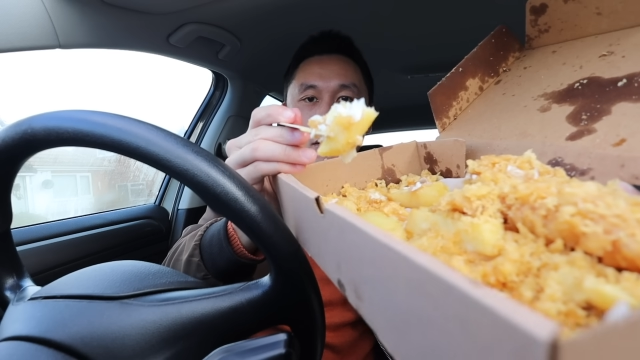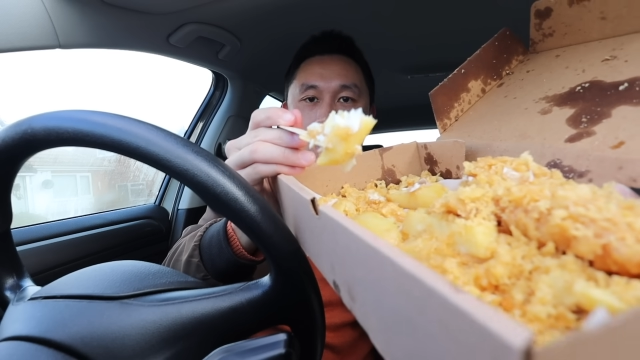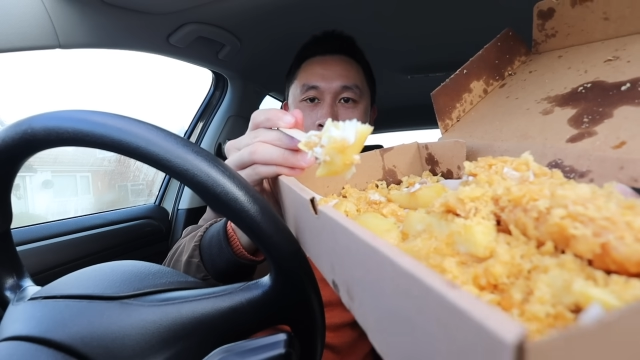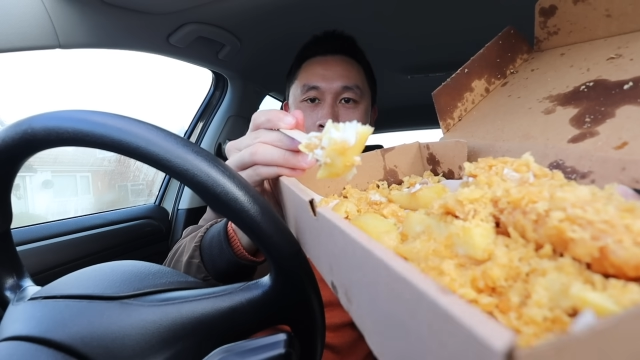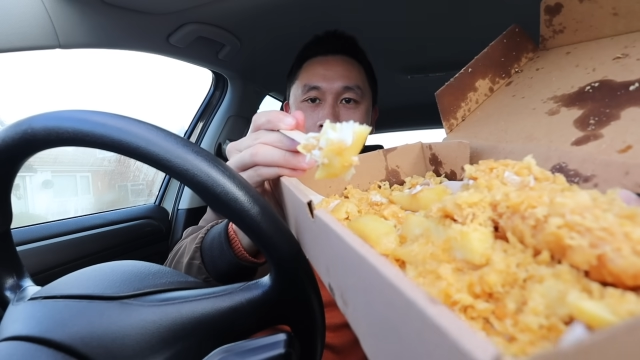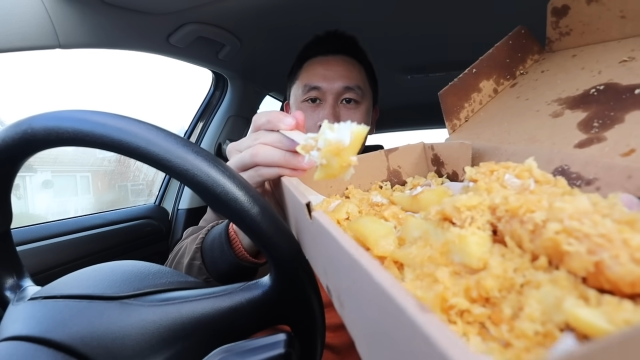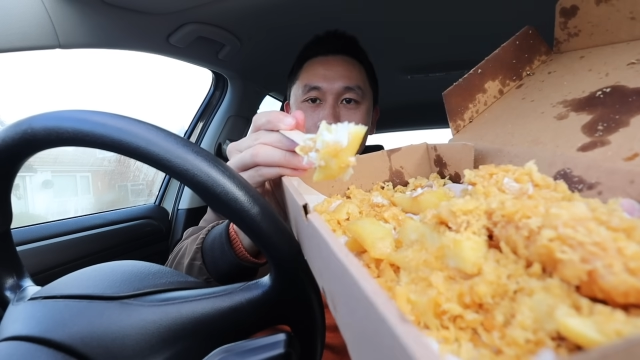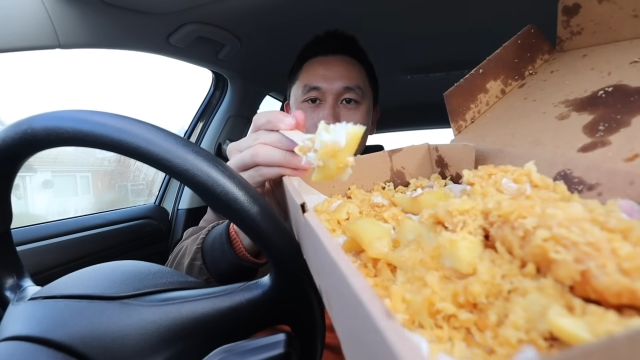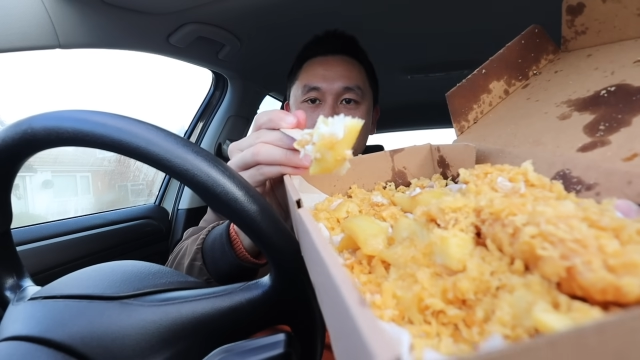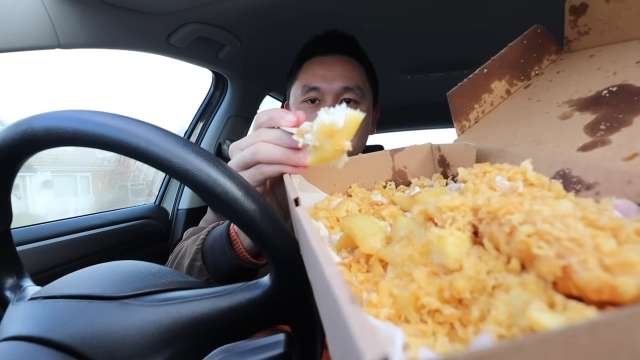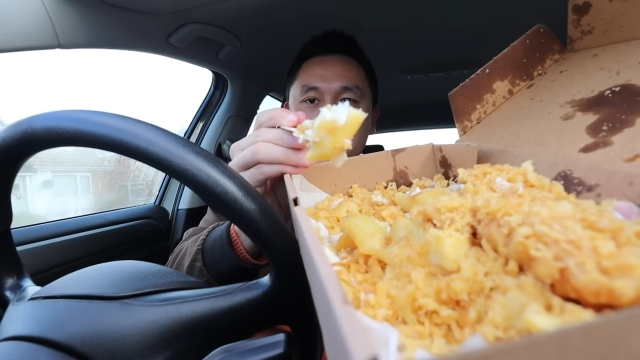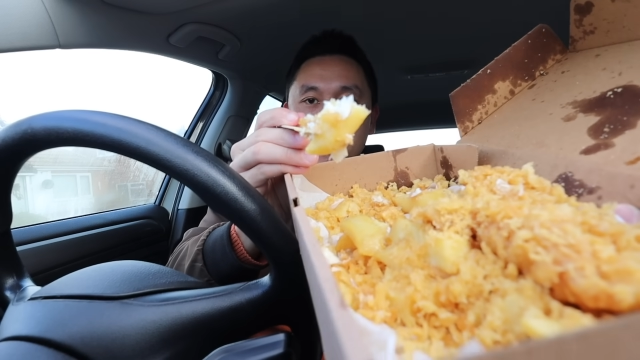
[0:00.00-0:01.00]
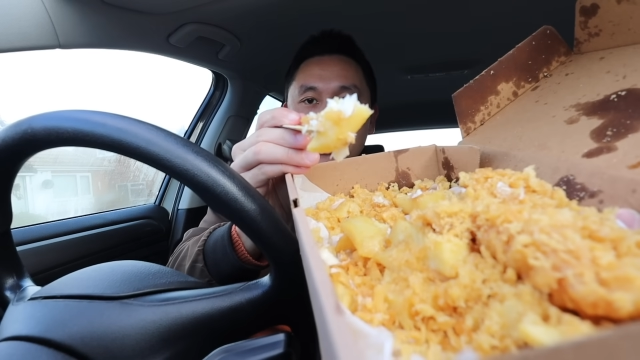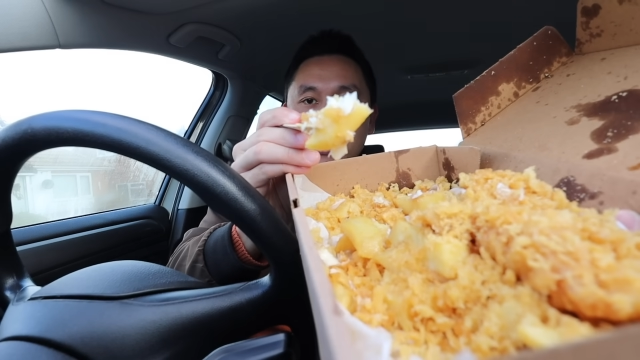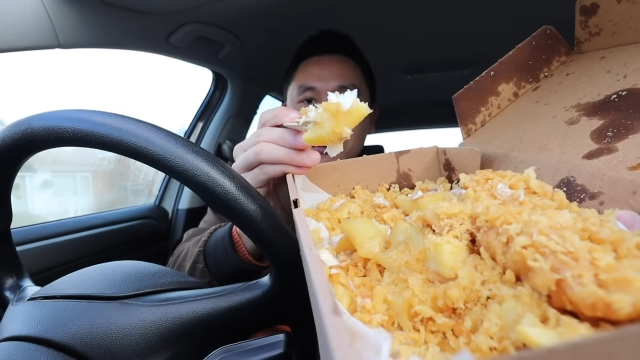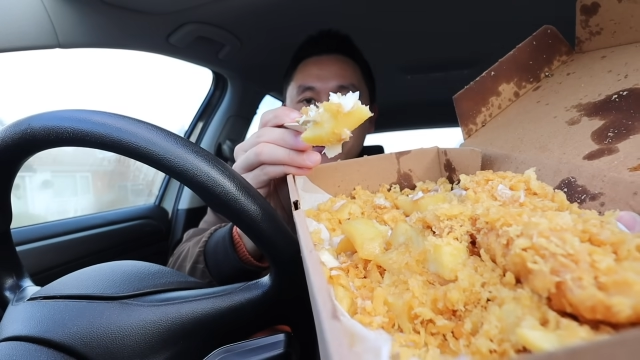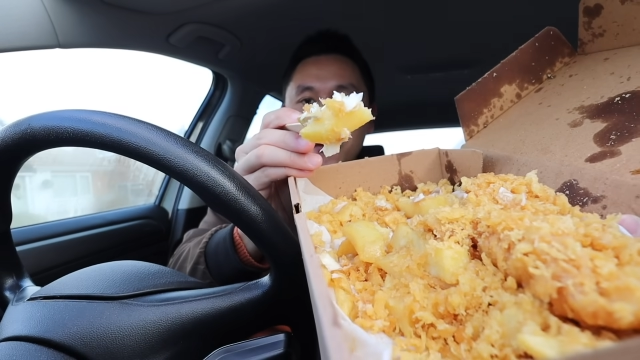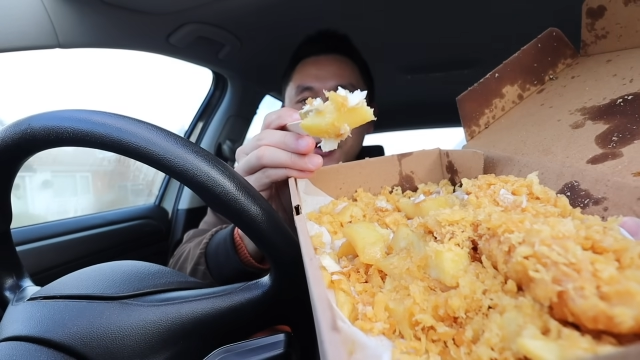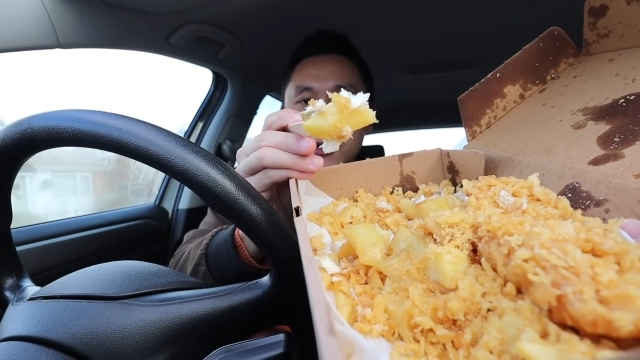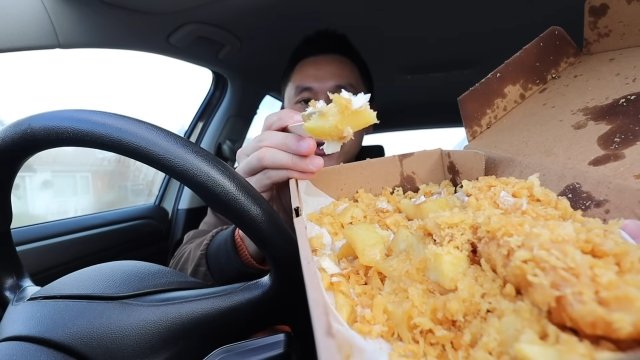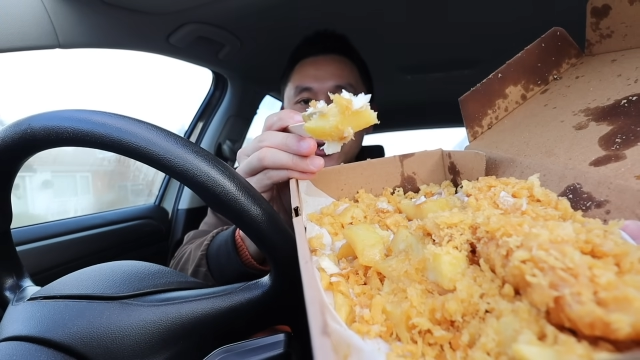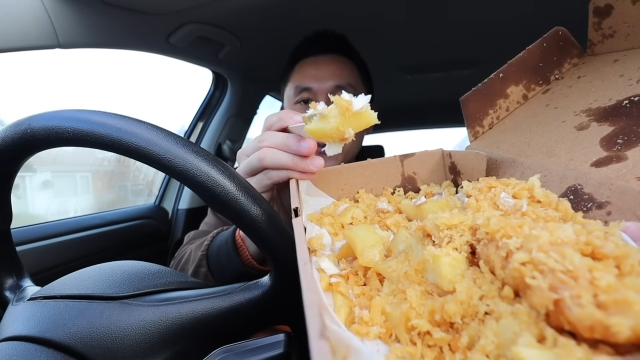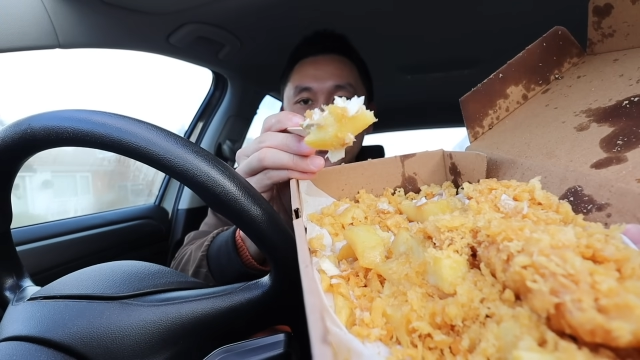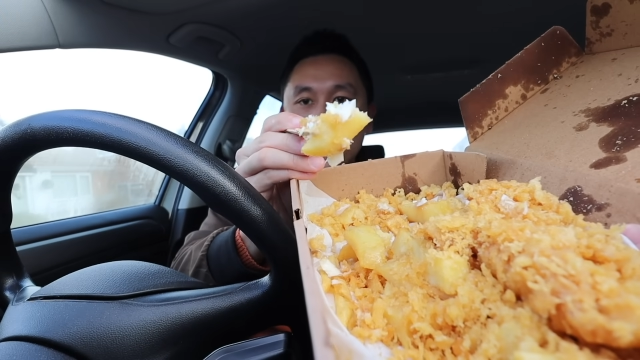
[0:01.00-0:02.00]
There you go.
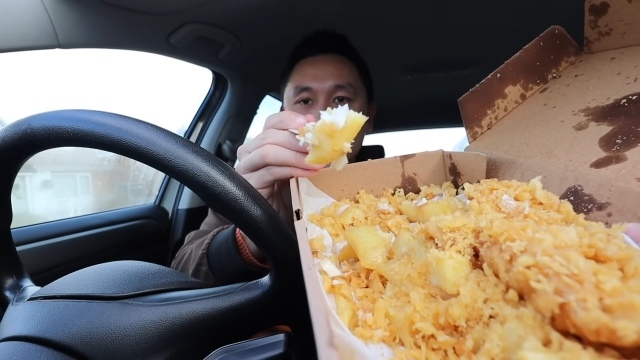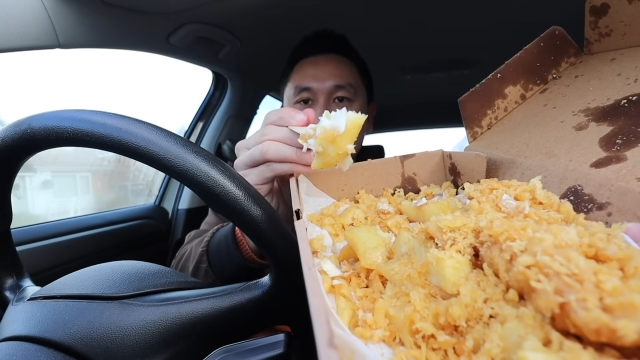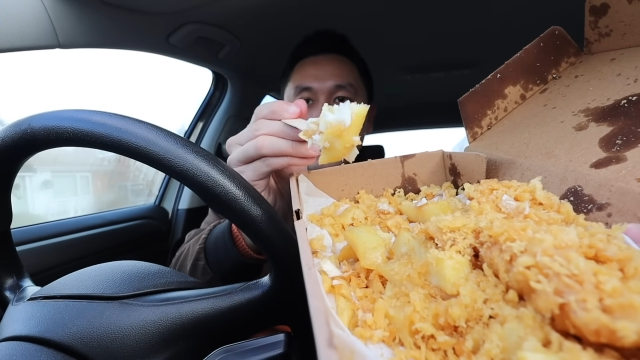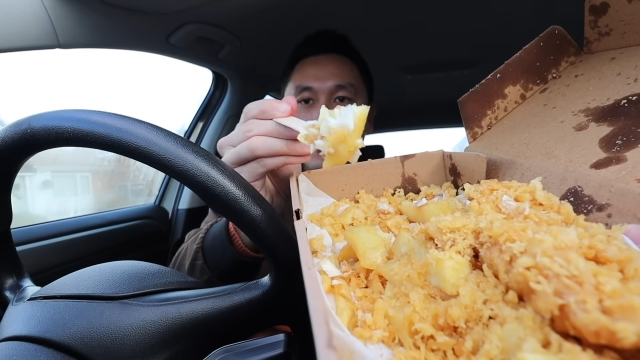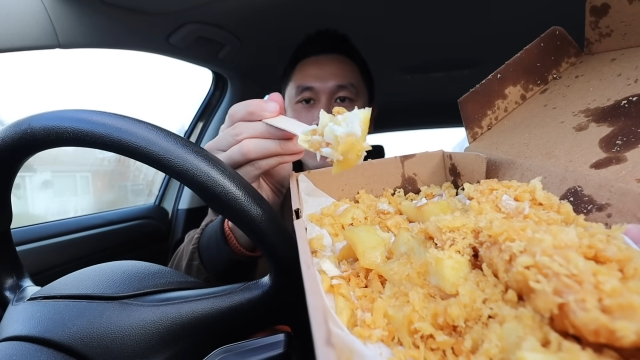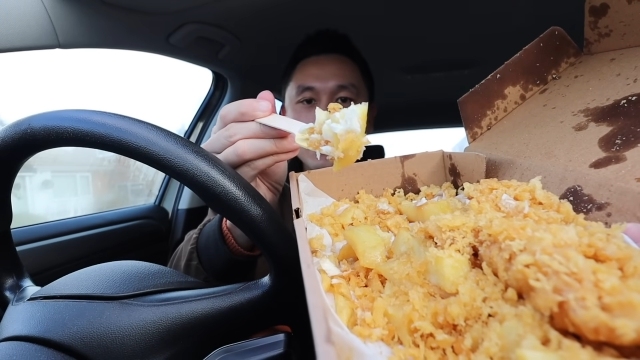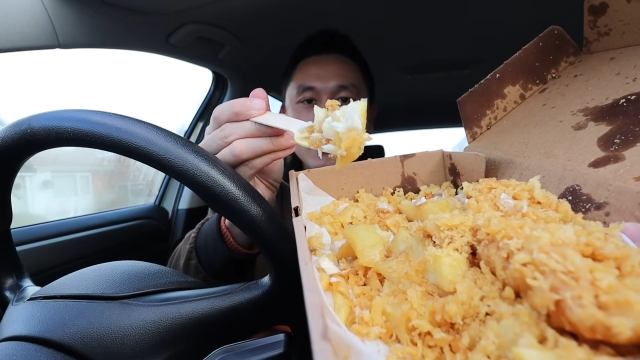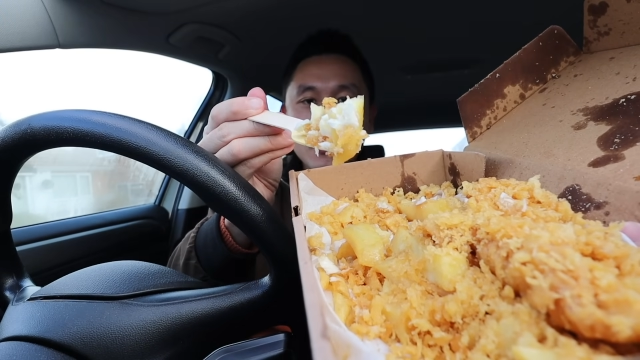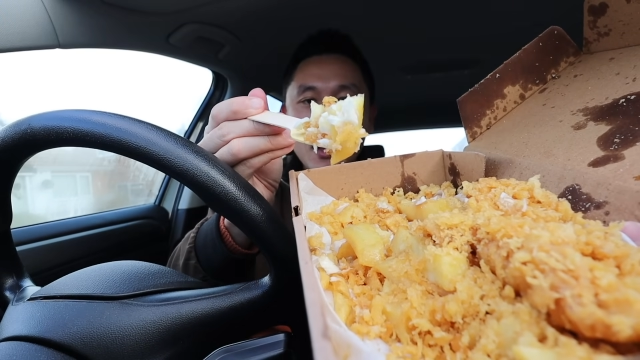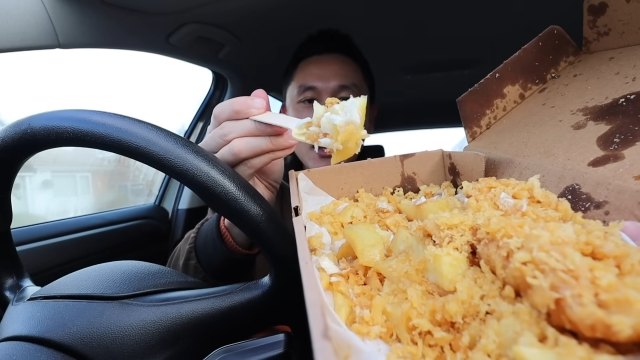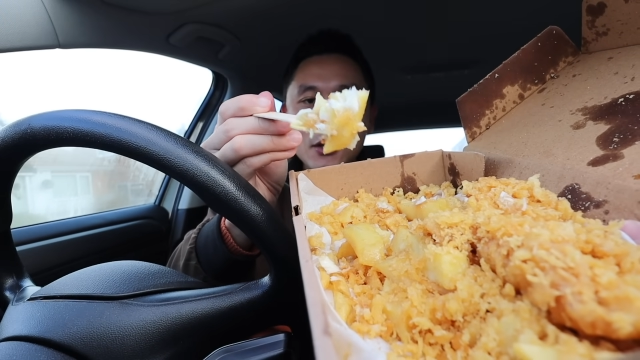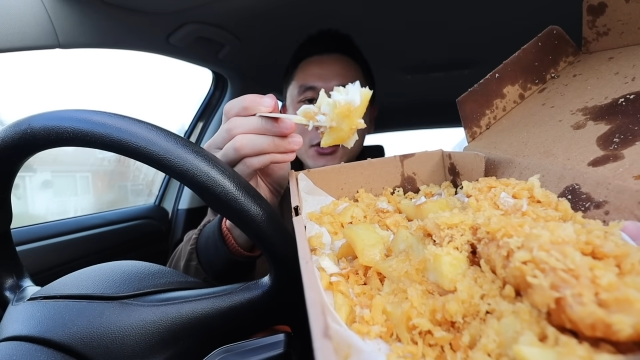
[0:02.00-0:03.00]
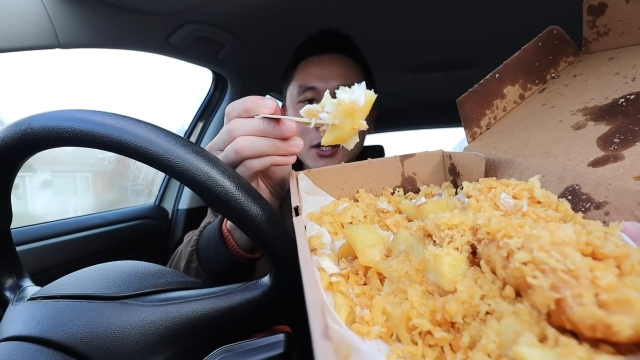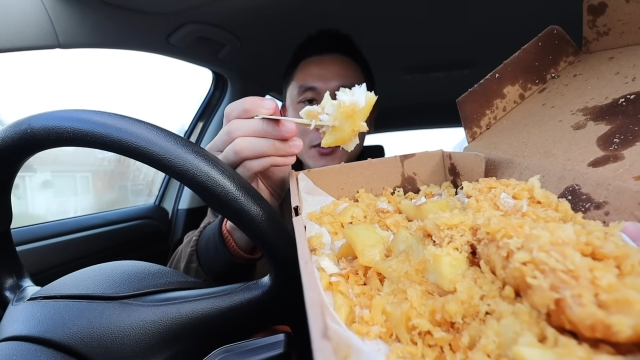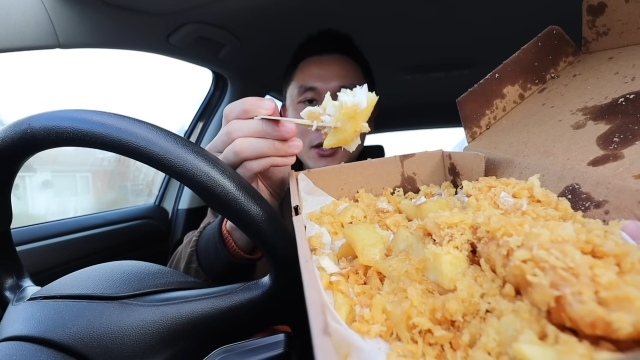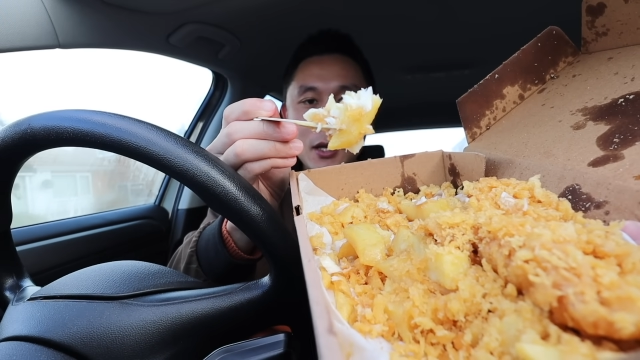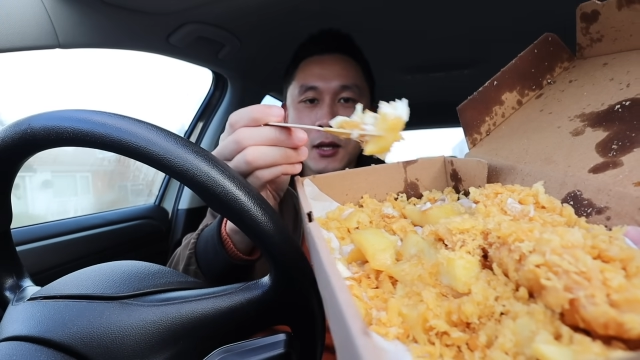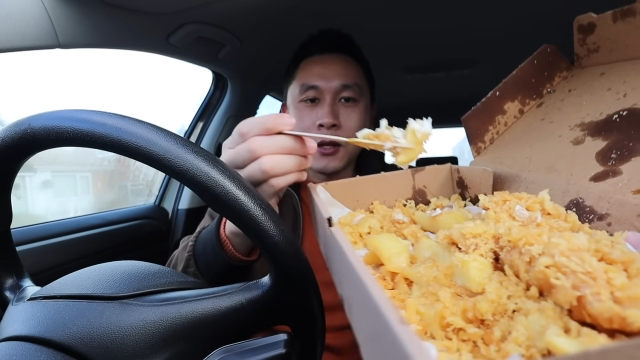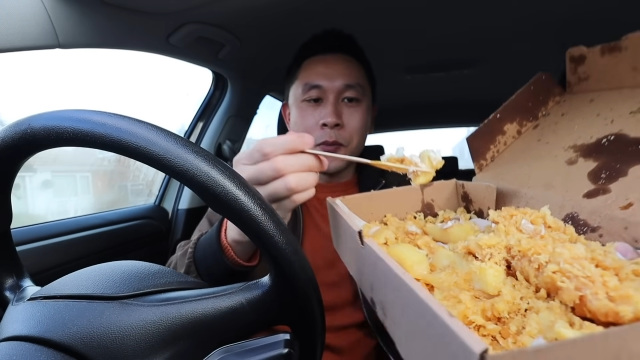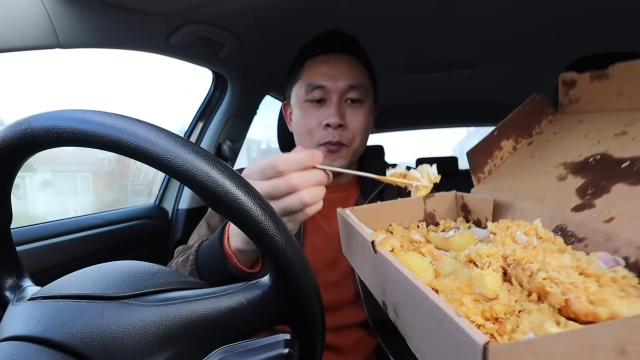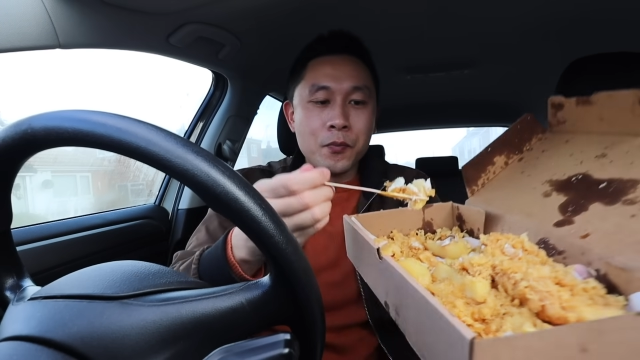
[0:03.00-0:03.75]
Fish and the chips together.